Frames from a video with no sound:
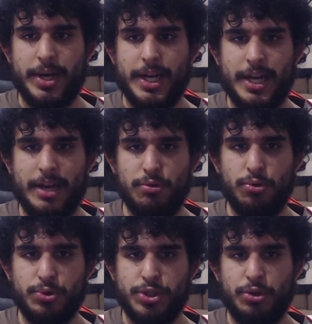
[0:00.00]
and it
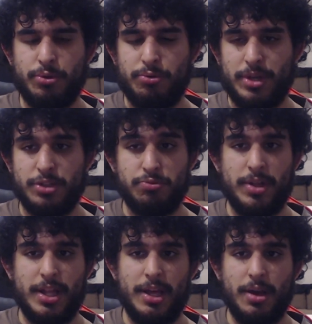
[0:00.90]
also is
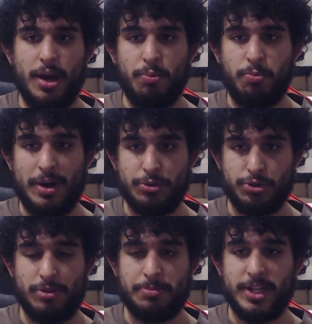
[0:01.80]
really well
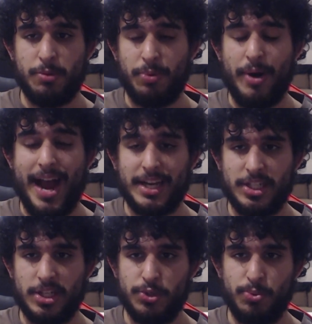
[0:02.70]
scripted and well
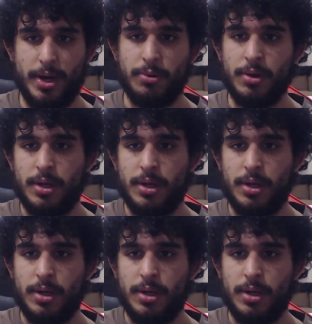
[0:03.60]
acted as well,